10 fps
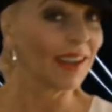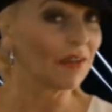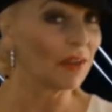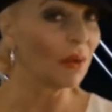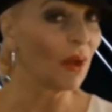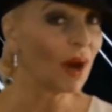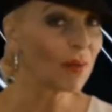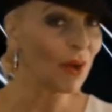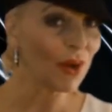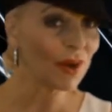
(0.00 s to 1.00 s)
If you
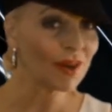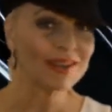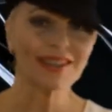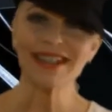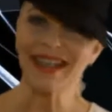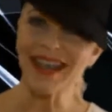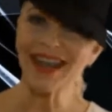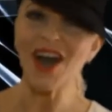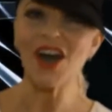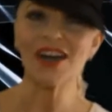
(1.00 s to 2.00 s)
are born
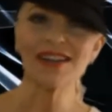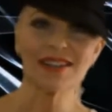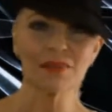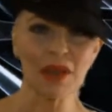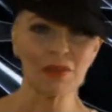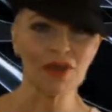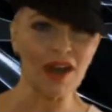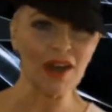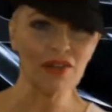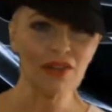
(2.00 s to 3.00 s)
today on September
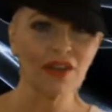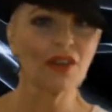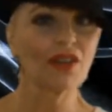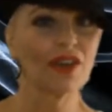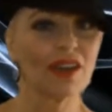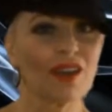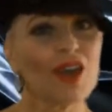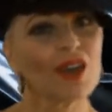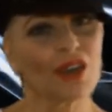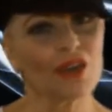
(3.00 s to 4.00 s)
9th, then
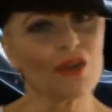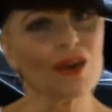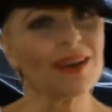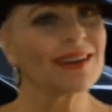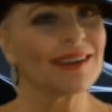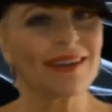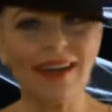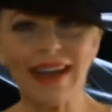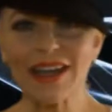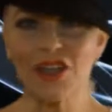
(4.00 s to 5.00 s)
you're a
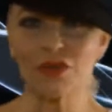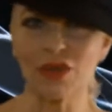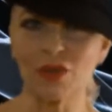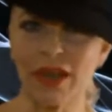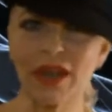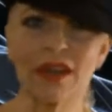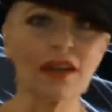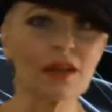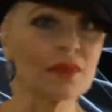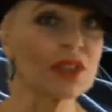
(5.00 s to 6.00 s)
natural when it
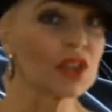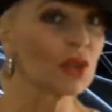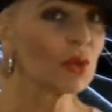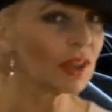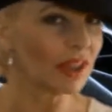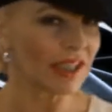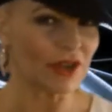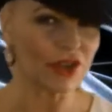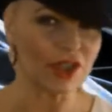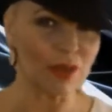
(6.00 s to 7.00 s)
comes to
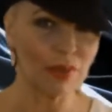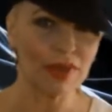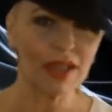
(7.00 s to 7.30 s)
leadership.